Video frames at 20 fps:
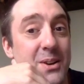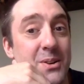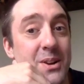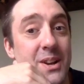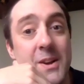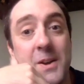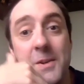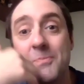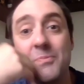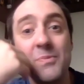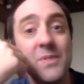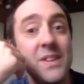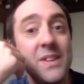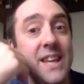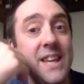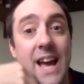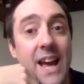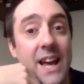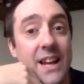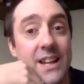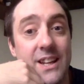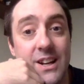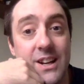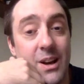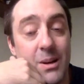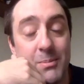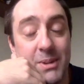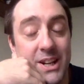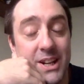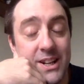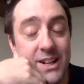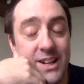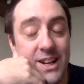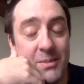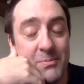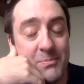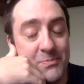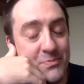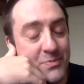So, yeah, you know, I mean,